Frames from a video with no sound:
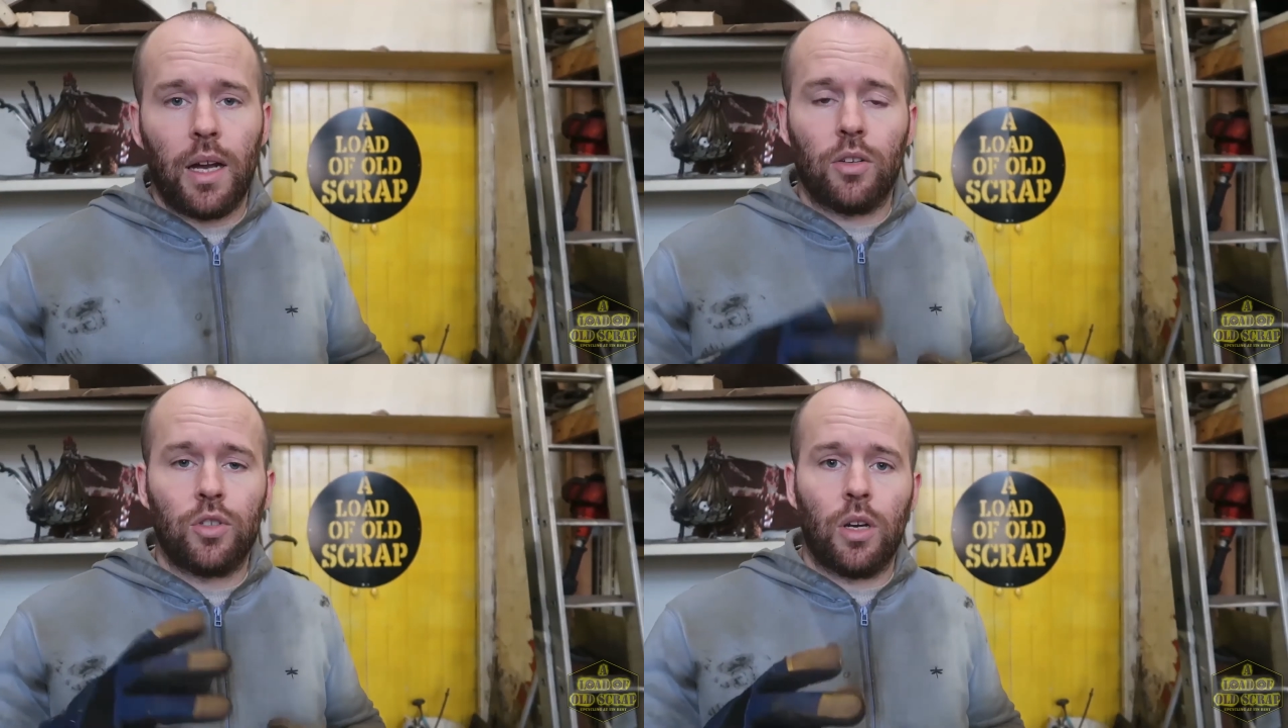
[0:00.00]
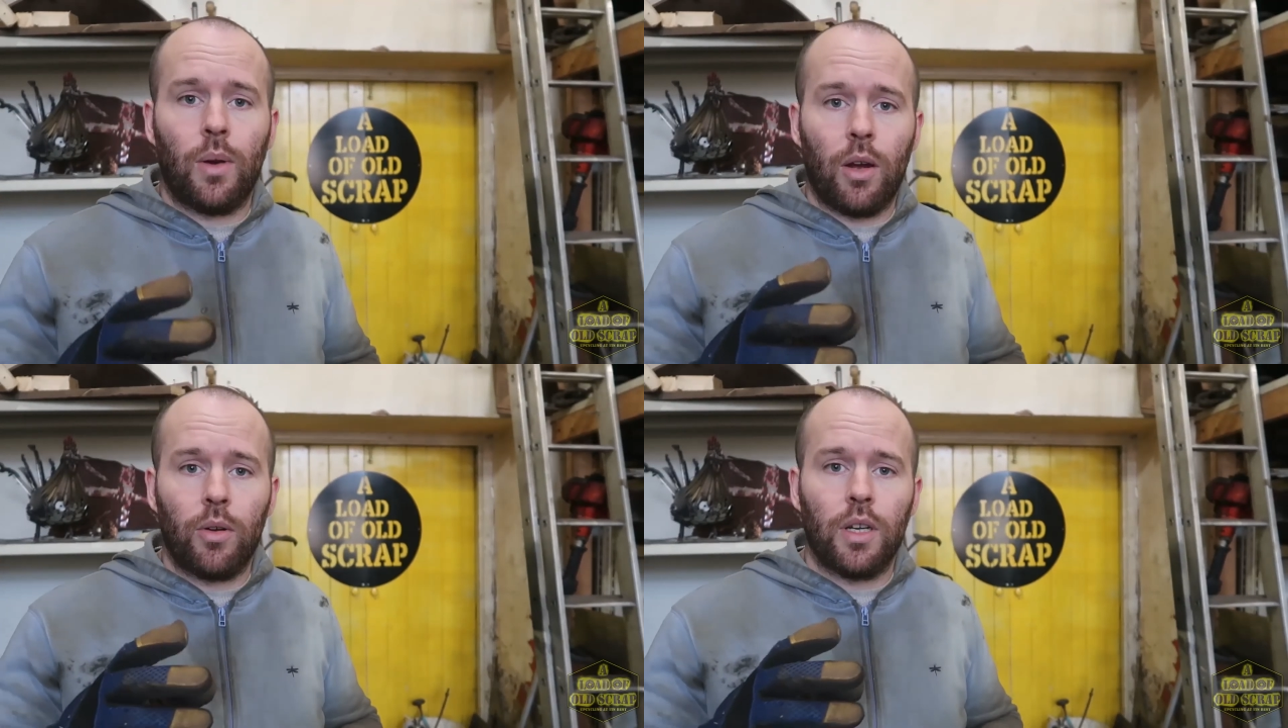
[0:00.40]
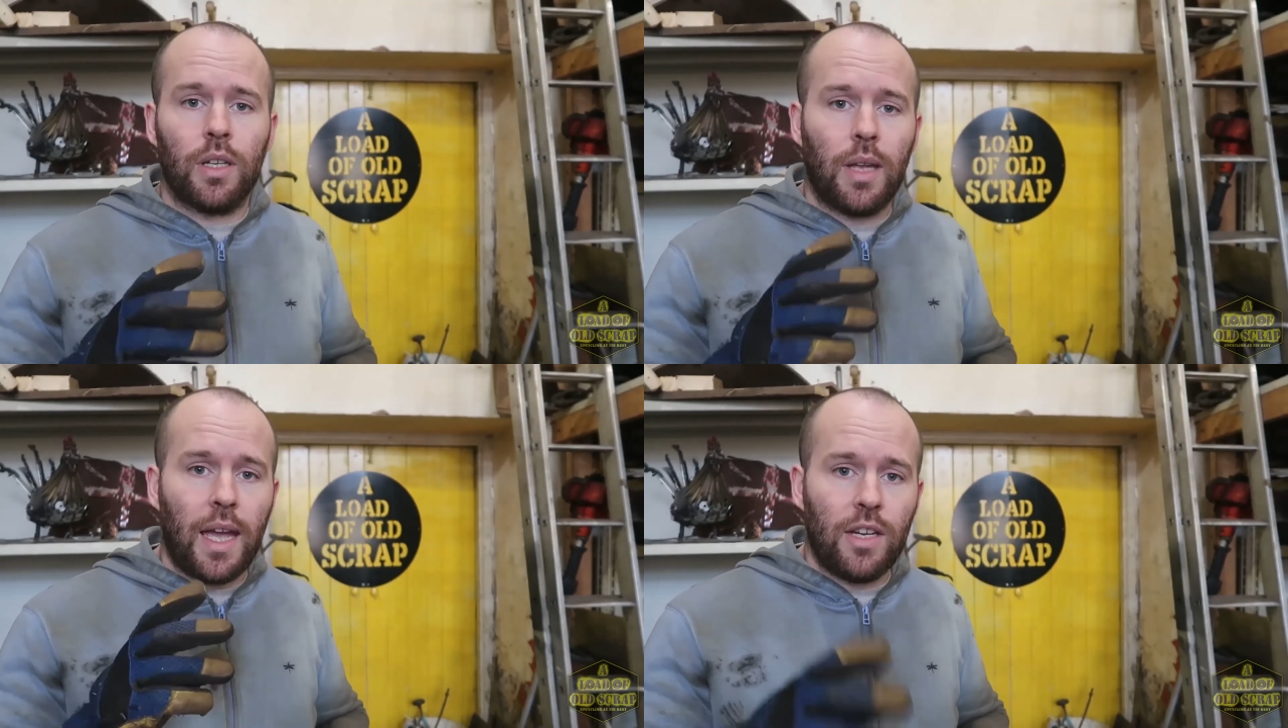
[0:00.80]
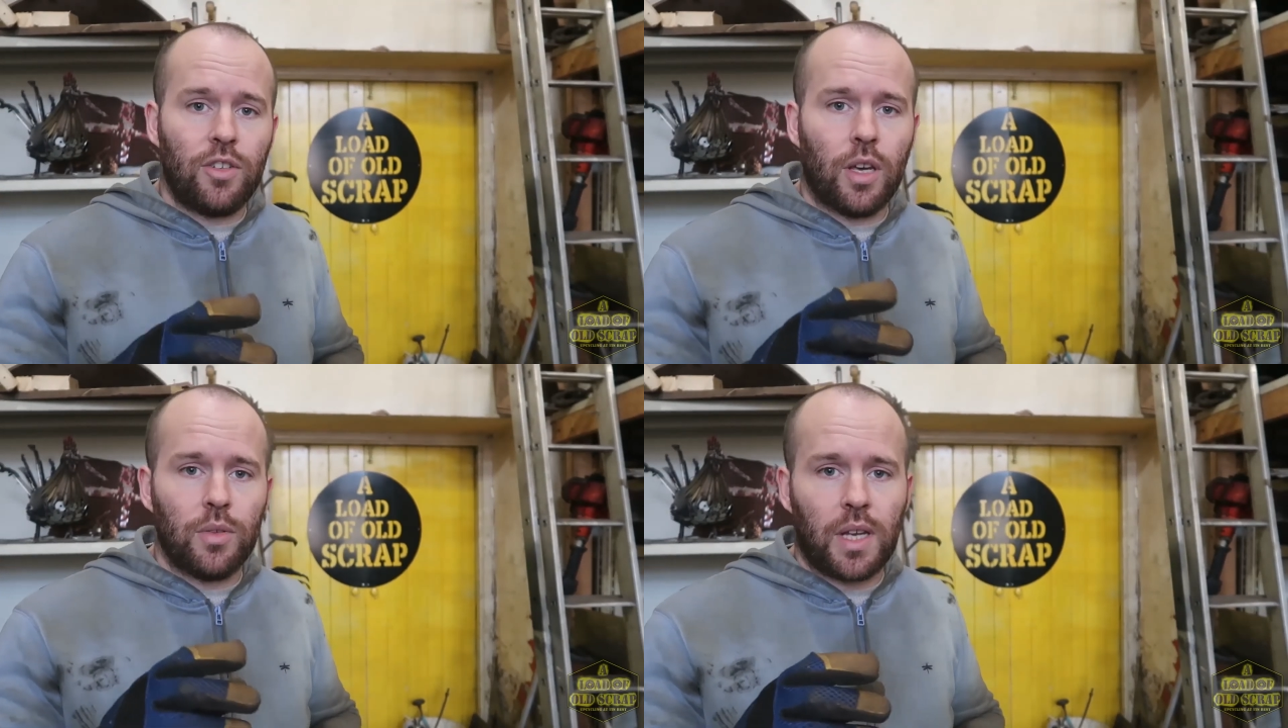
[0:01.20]
and I'll show how I'm going to
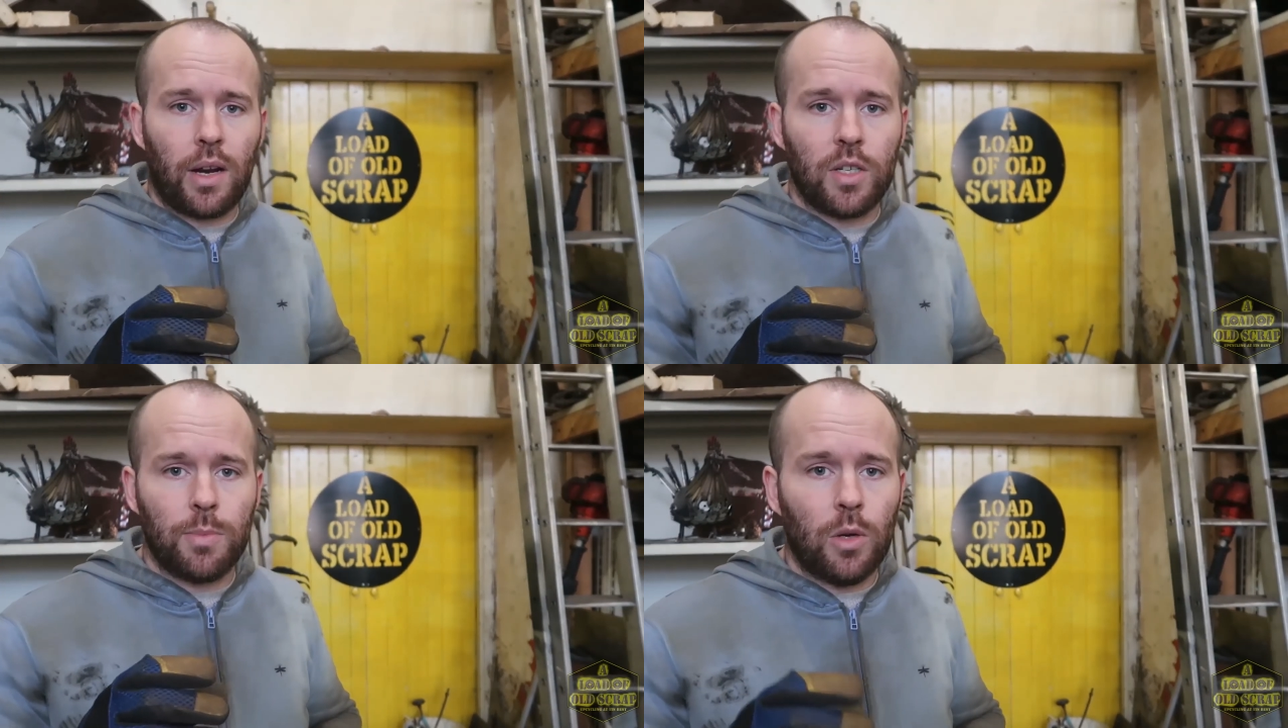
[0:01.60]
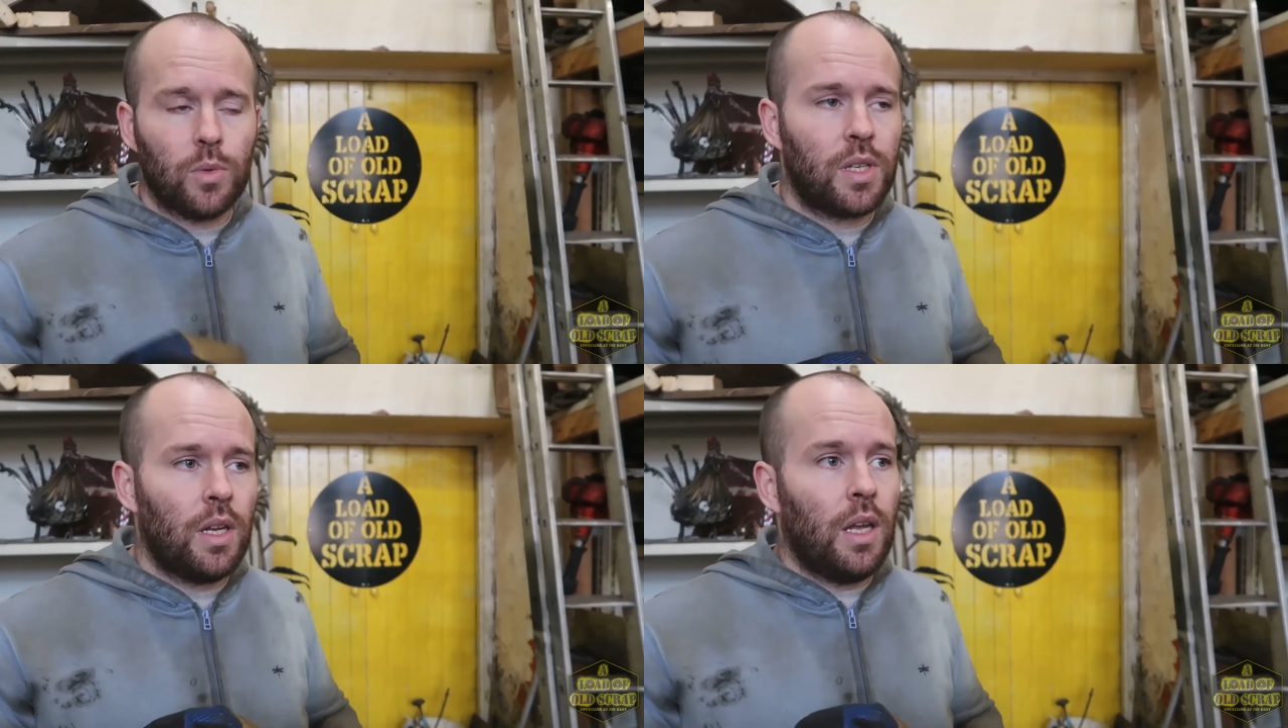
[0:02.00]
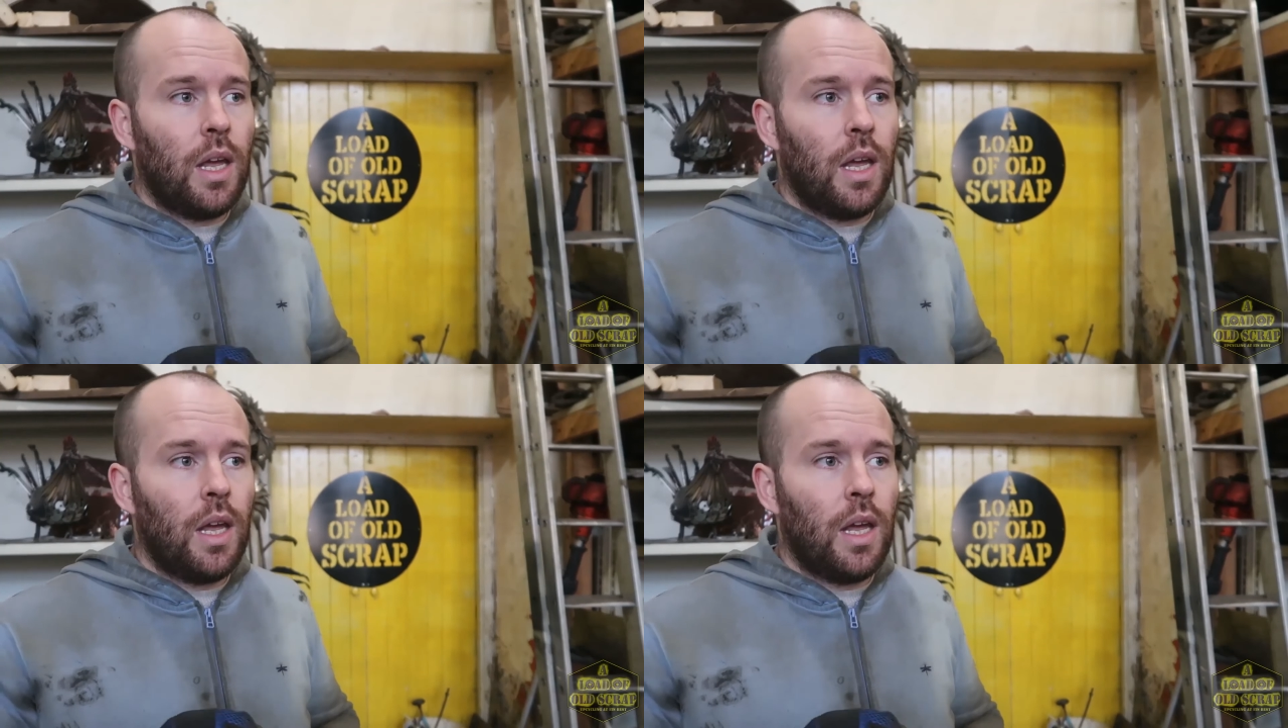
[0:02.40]
age those carriage bolts,